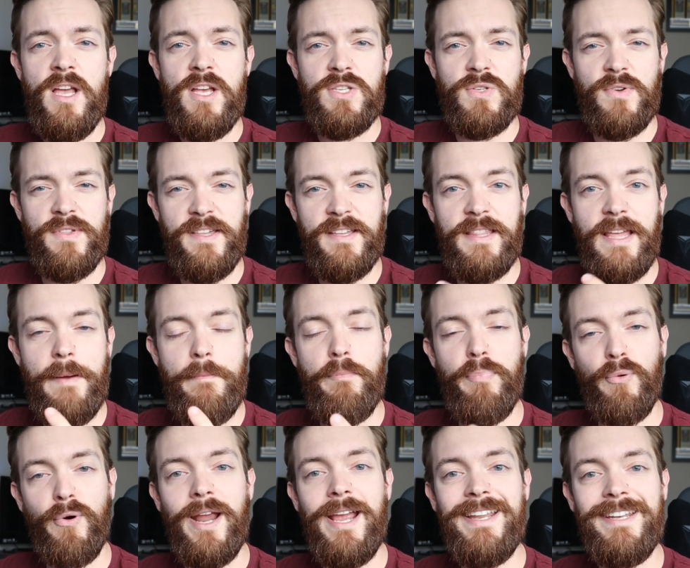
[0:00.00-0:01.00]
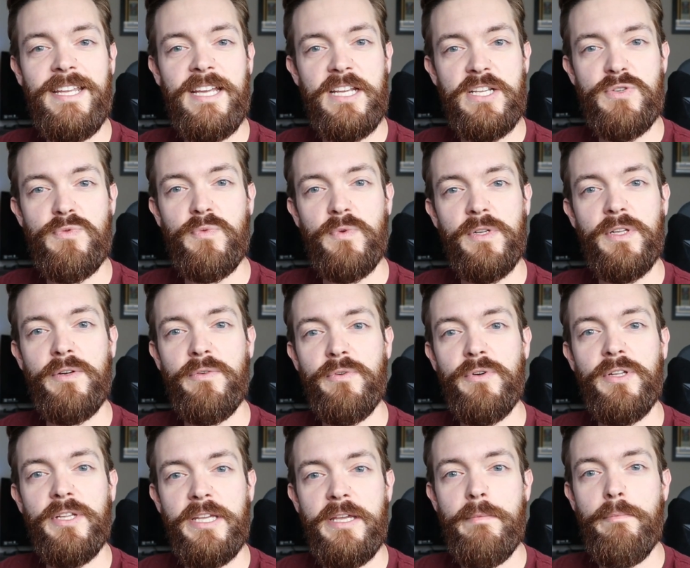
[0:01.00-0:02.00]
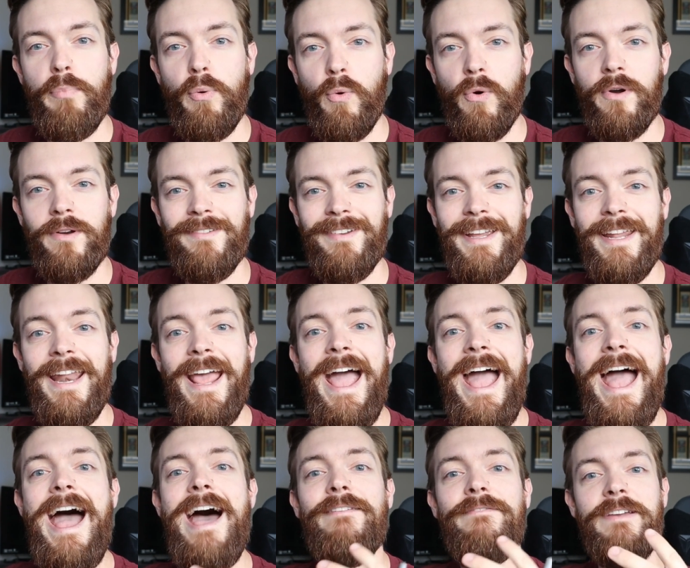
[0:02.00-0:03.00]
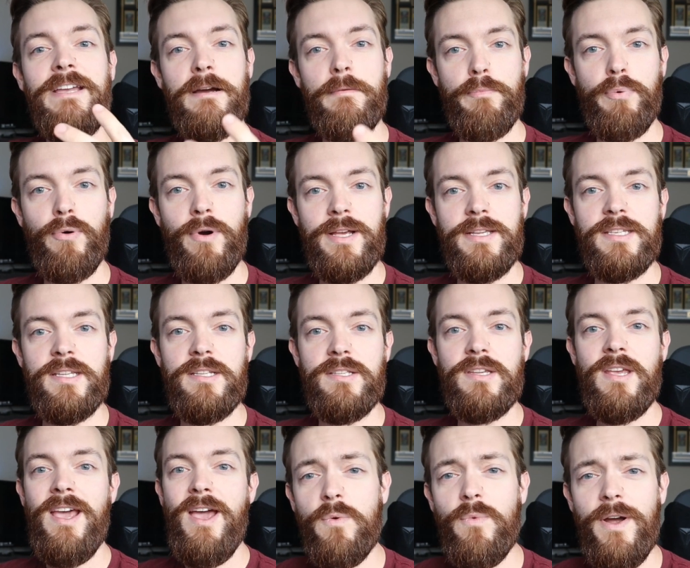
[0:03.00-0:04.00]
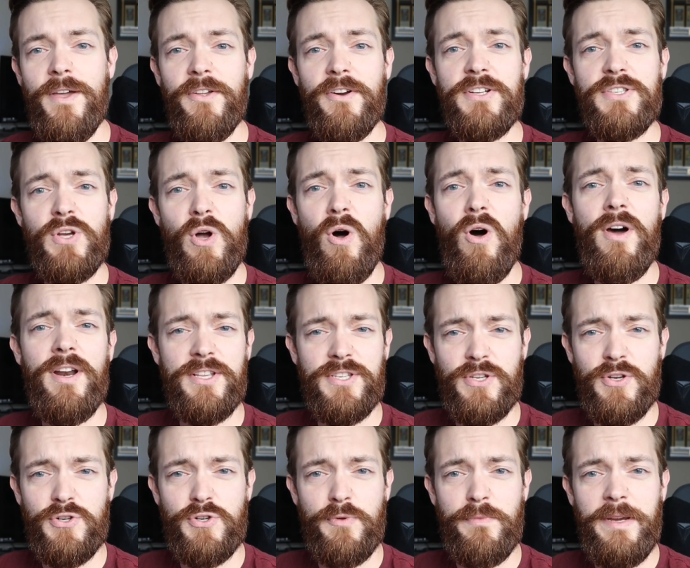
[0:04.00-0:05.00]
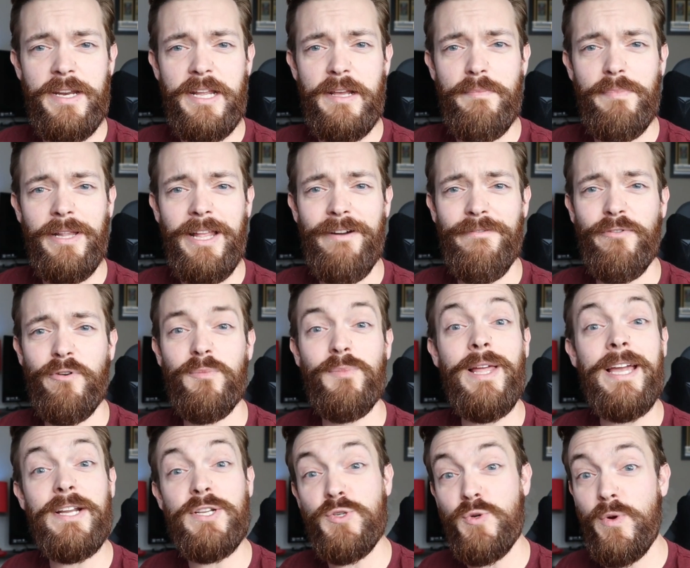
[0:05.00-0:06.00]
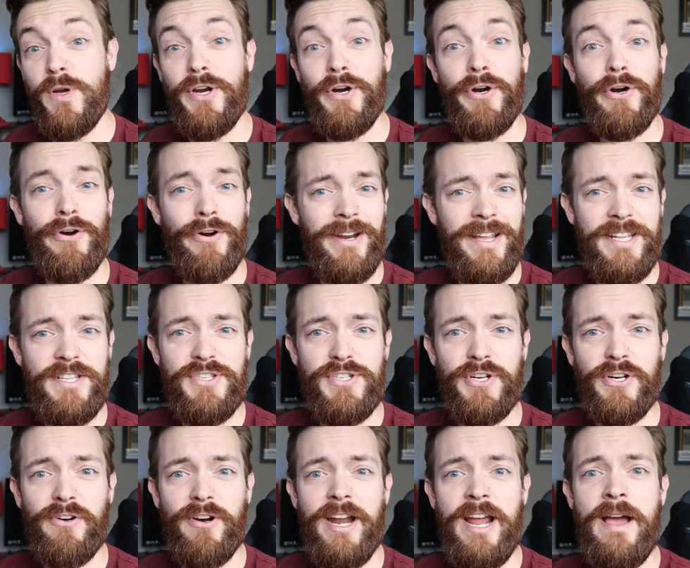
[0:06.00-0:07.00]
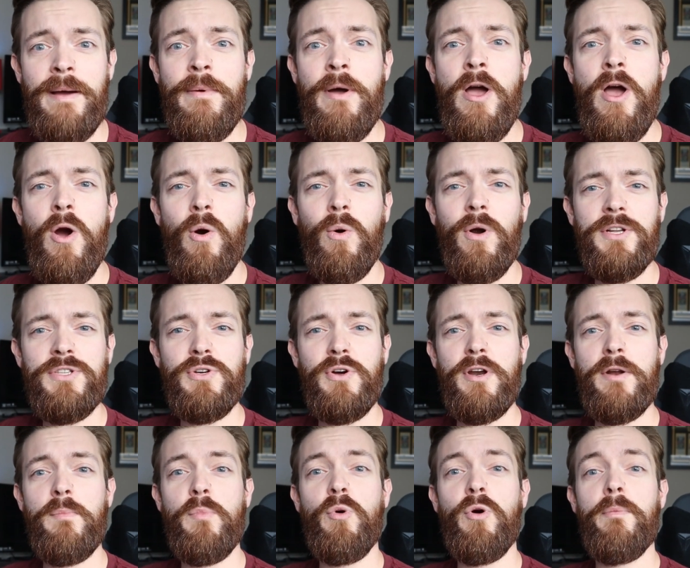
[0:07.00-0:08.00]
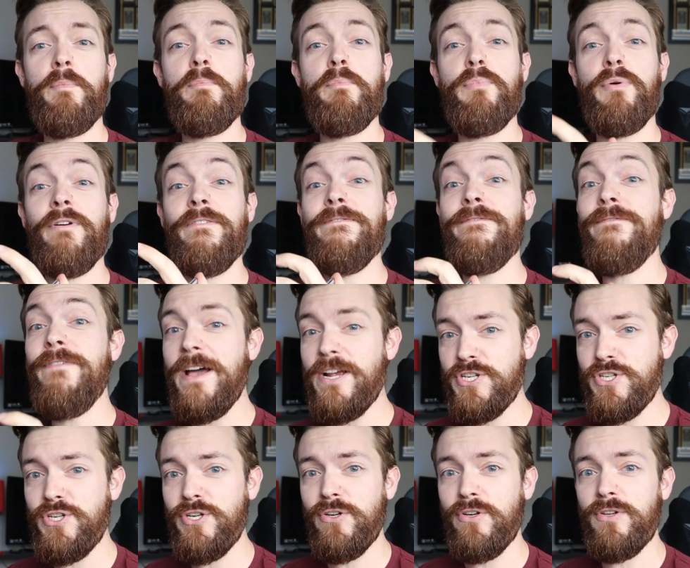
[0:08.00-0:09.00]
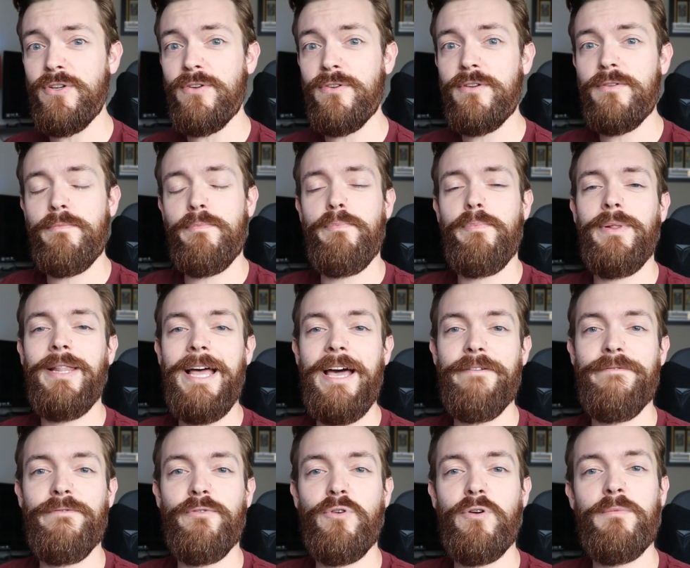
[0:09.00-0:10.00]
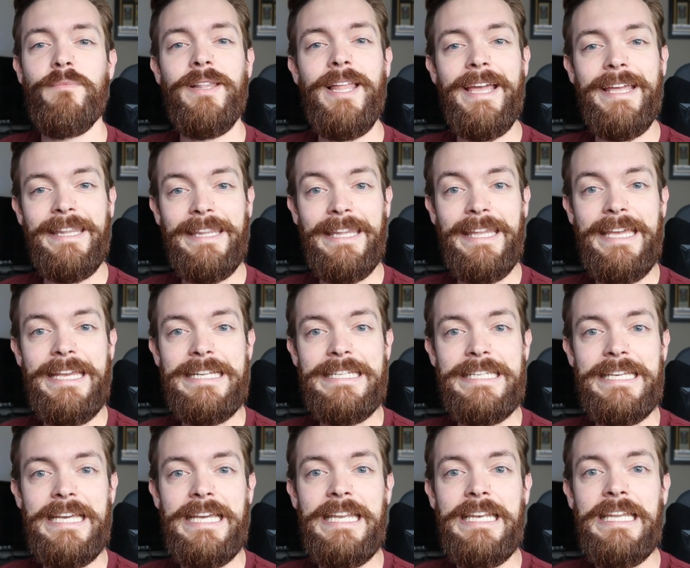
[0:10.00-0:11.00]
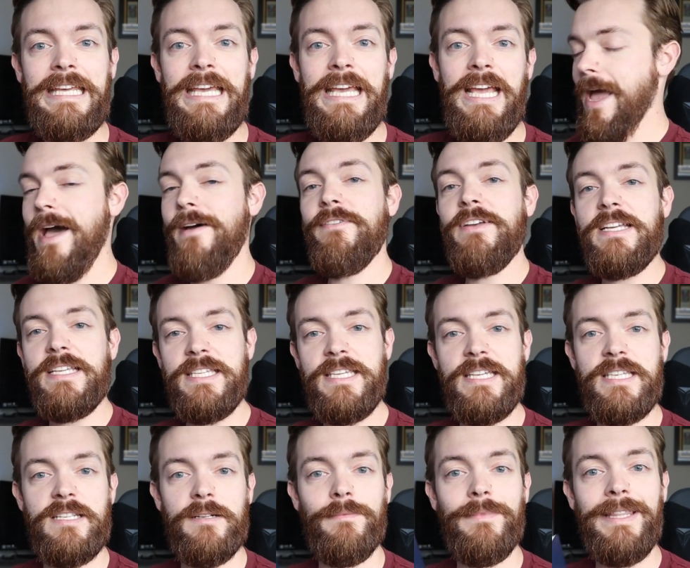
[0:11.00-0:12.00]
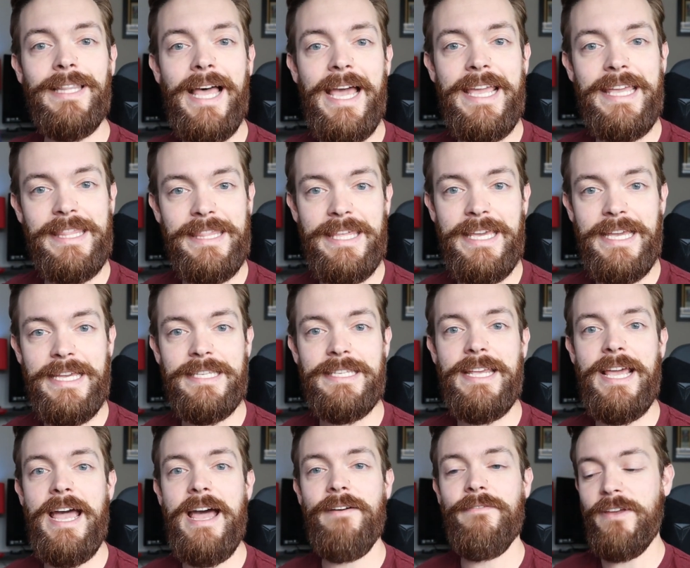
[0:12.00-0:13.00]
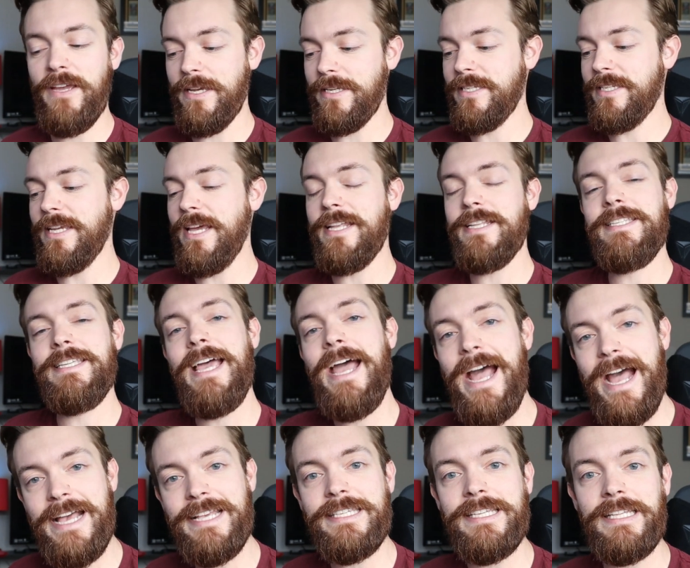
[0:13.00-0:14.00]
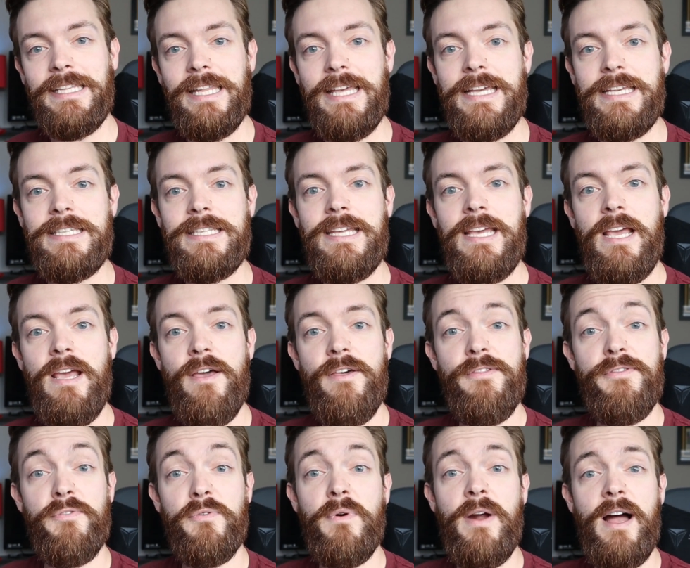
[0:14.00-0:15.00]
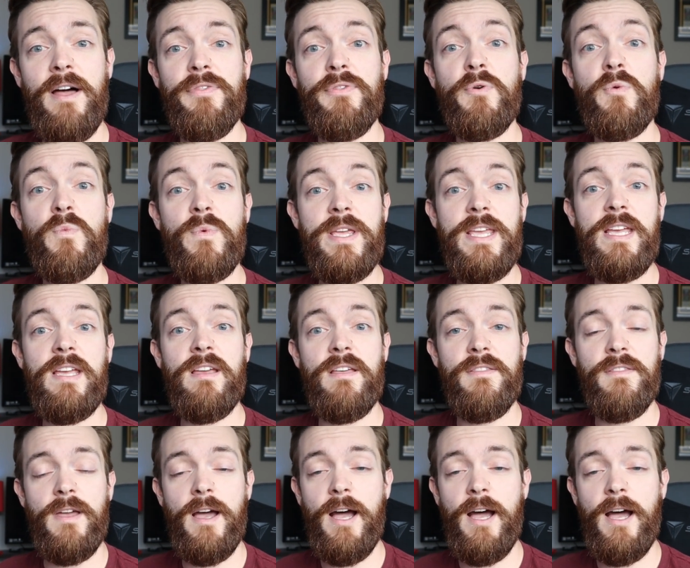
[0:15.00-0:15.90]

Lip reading: So I think that branding is really, really important, and having a presence, whether it's on a social media platform like Twitter or Instagram, or it's on a more professional platform like LinkedIn, having a system like this, having a set task list throughout the week,